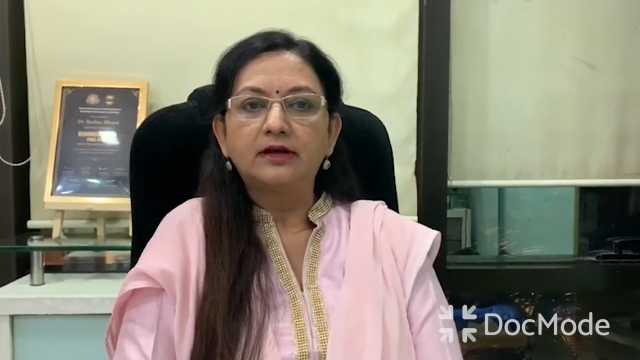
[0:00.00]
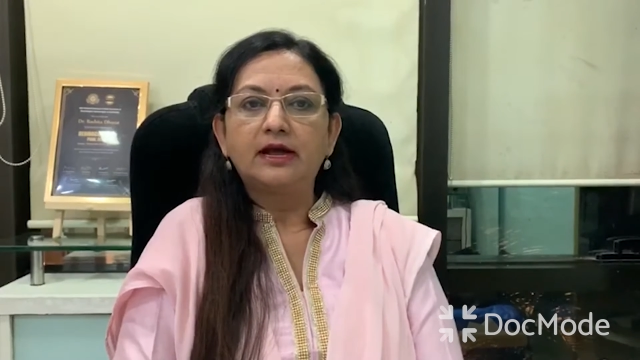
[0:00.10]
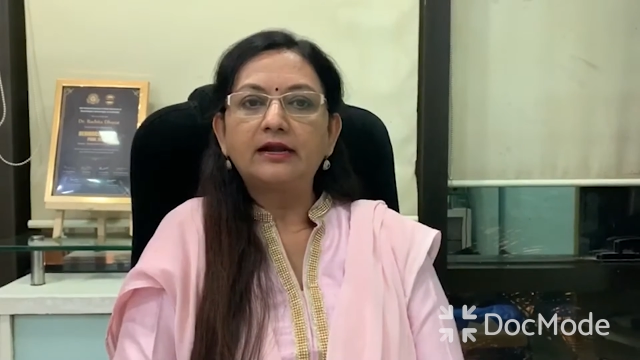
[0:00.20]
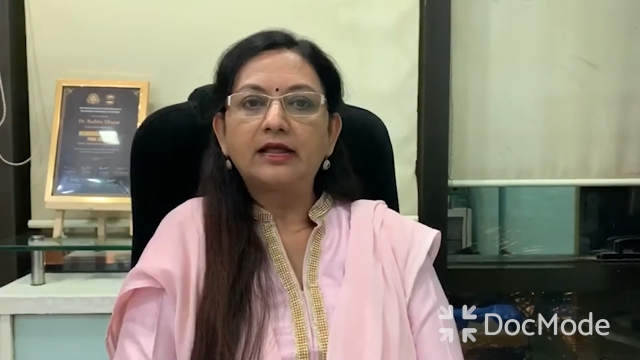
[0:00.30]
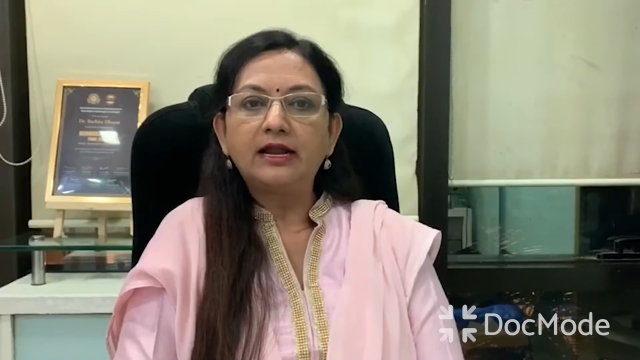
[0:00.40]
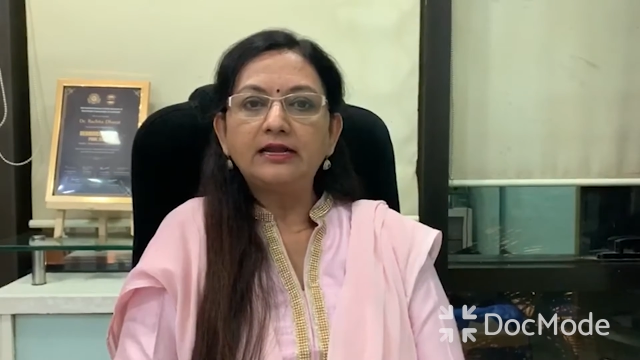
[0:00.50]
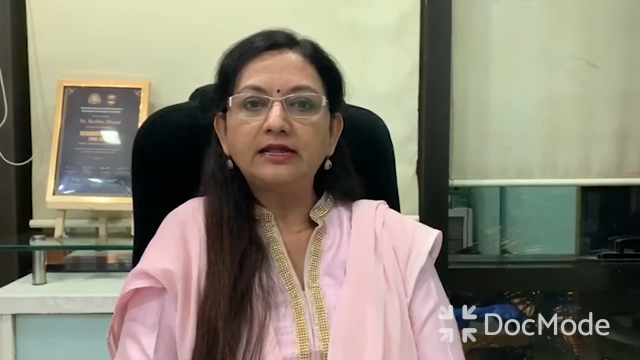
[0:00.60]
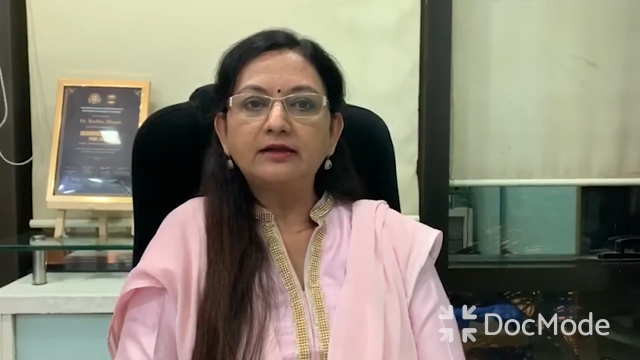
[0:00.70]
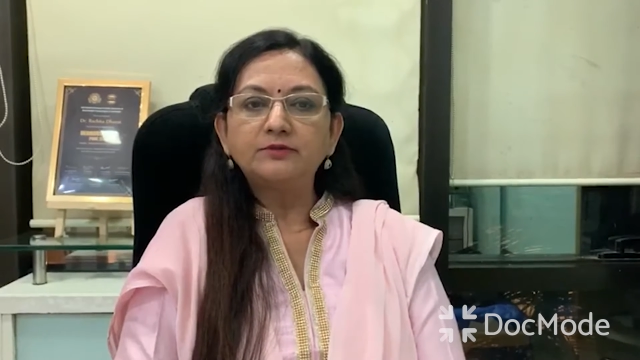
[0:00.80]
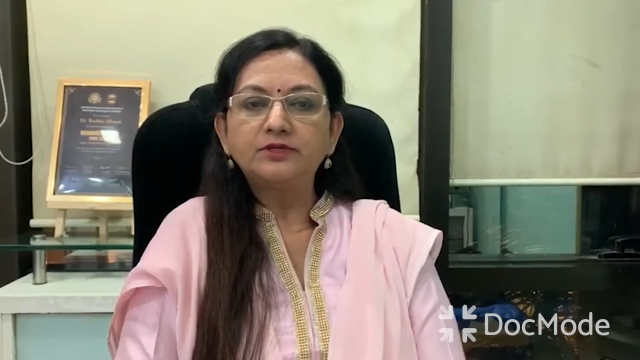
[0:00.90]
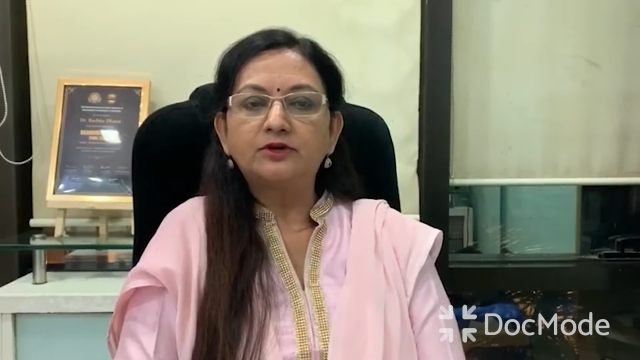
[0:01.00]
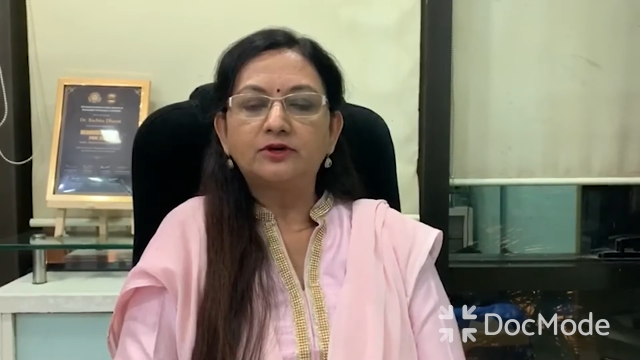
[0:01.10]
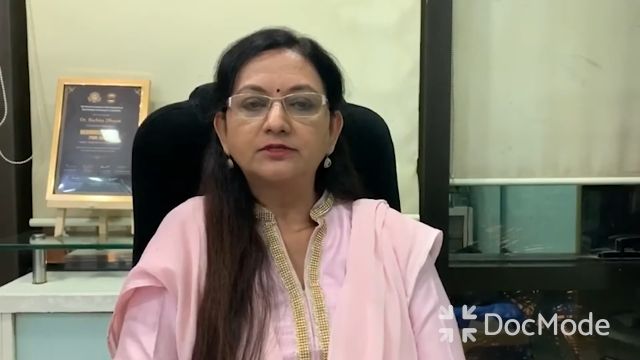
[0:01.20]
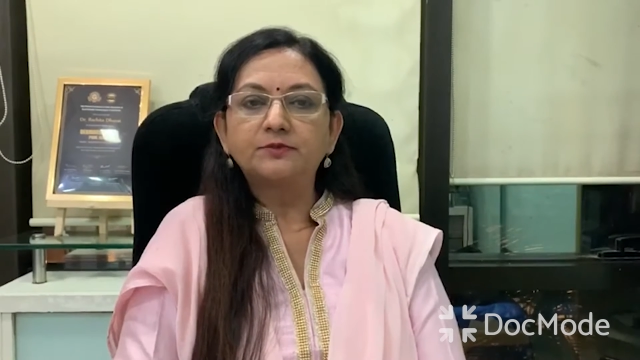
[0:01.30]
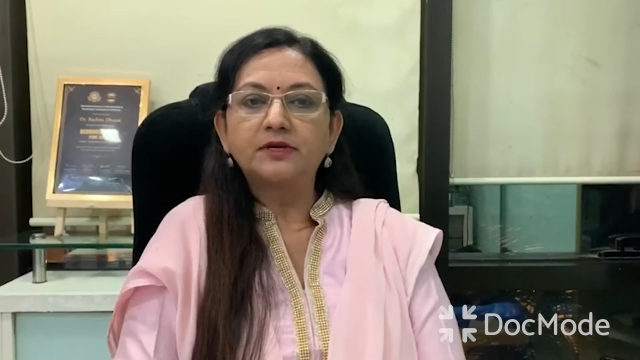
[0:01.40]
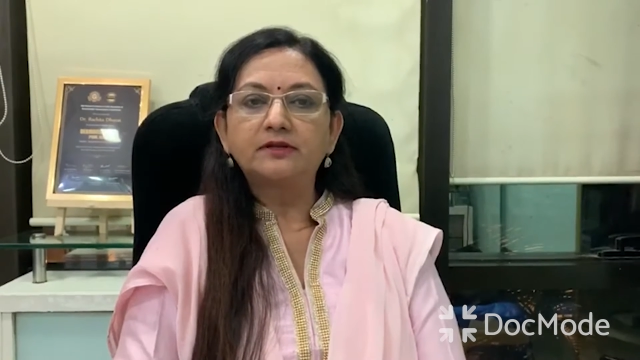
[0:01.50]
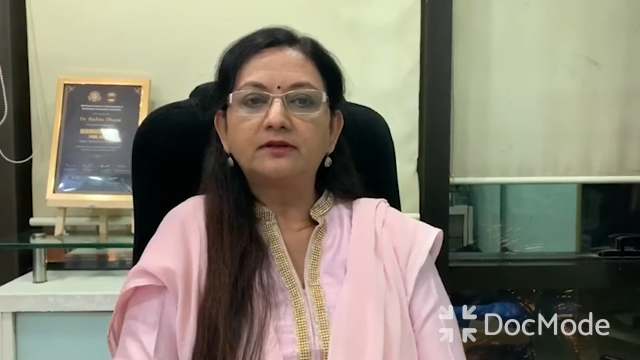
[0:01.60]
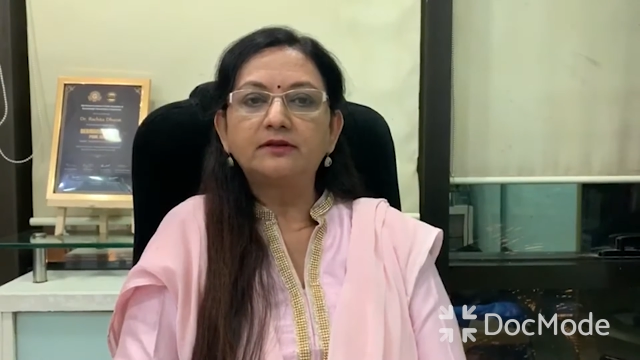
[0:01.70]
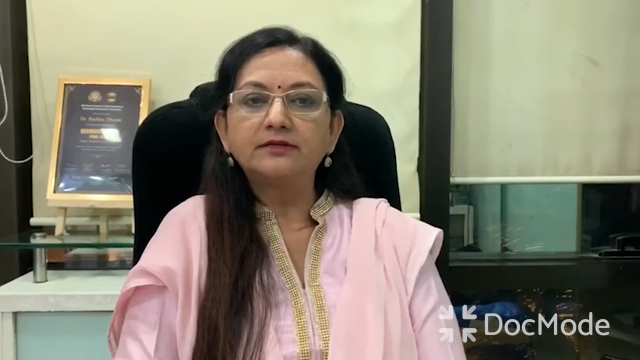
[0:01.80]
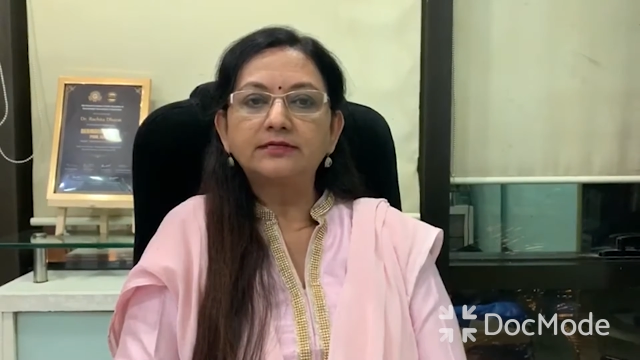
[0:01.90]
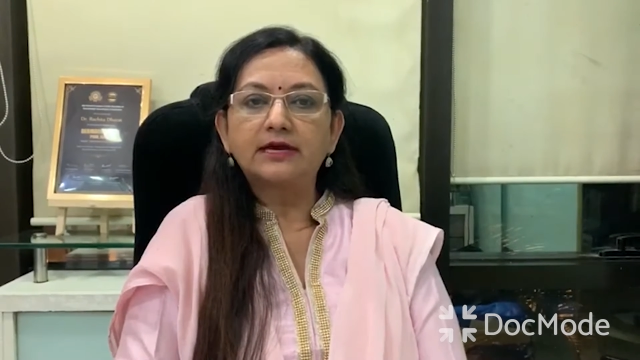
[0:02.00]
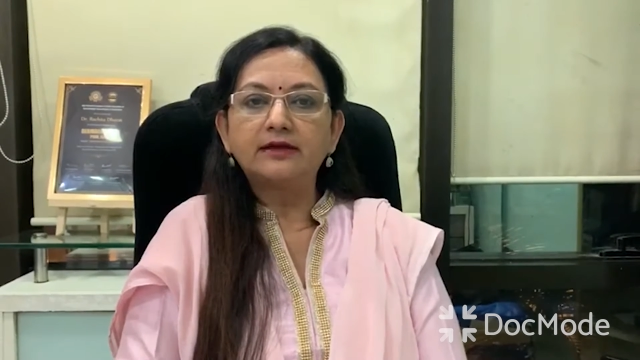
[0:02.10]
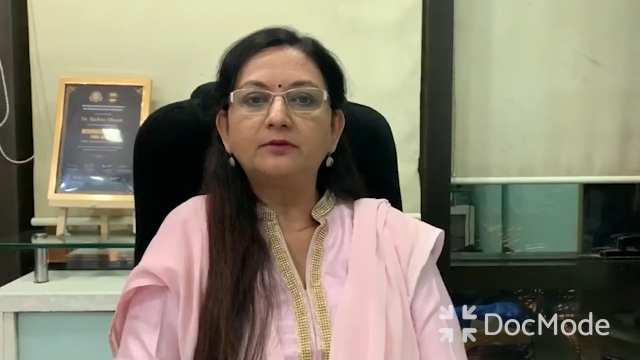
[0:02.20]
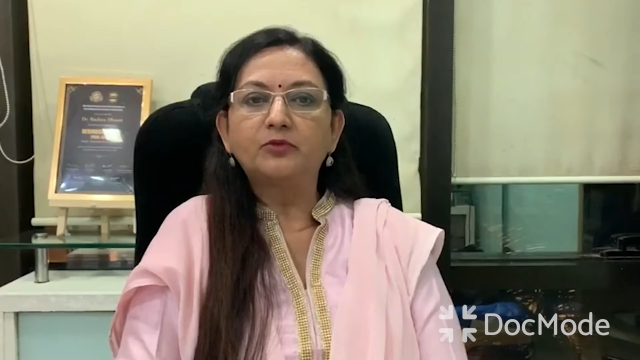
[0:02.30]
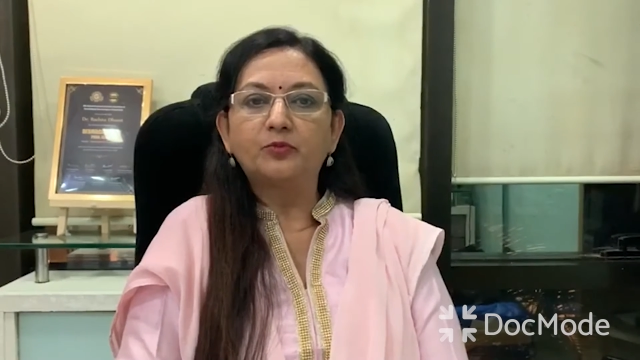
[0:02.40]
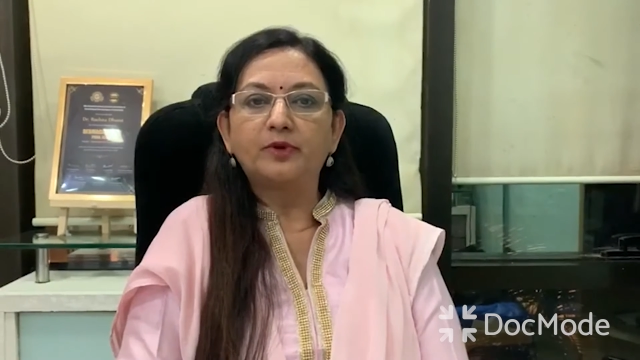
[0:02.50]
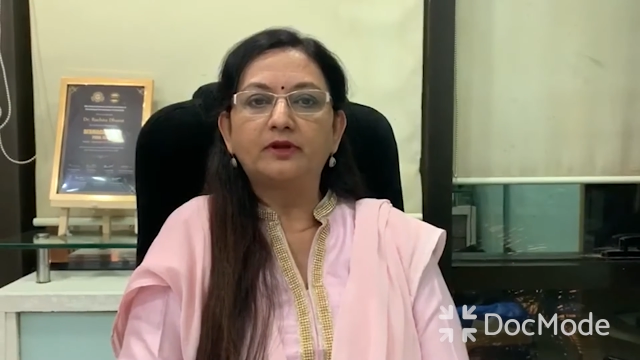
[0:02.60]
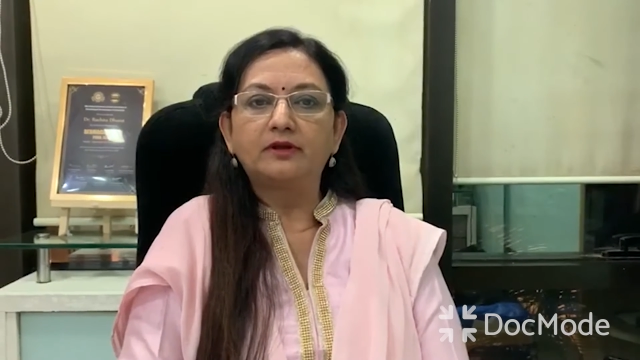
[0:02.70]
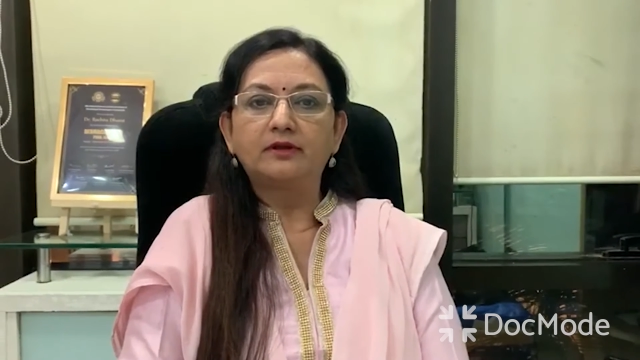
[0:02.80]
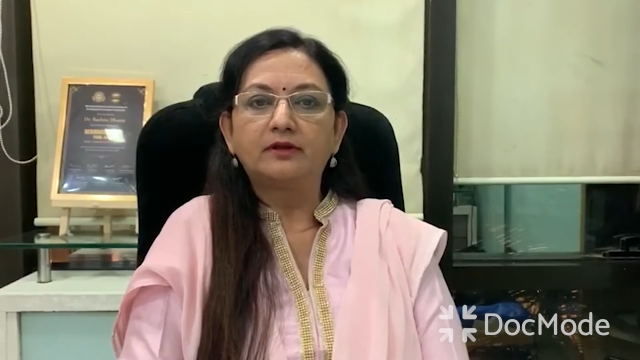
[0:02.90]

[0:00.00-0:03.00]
at LTMG Hospital, Sion, Mumbai.